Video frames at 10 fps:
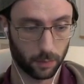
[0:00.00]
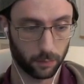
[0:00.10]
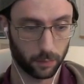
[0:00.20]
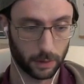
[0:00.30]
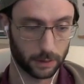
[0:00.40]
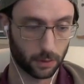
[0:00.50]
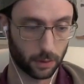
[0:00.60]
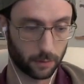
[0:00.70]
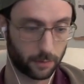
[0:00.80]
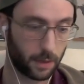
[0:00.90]
we sort
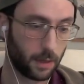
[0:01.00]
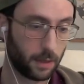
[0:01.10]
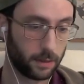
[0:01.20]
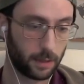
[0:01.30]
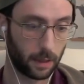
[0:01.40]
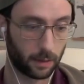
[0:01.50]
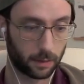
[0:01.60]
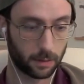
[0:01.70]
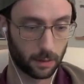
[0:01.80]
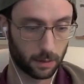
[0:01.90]
of
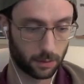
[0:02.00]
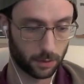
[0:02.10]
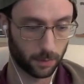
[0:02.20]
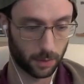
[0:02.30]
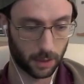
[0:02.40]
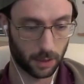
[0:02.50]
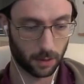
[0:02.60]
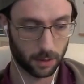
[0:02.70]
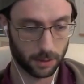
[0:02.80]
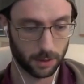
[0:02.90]
didn't do something here,
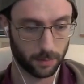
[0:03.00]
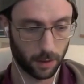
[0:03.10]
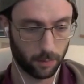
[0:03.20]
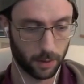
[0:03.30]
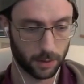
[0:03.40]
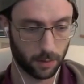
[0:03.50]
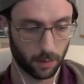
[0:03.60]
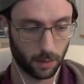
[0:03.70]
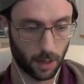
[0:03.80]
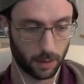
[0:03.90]
because this might have been a
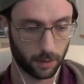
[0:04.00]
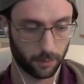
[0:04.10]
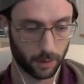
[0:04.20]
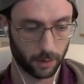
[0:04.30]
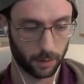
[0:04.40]
lot different.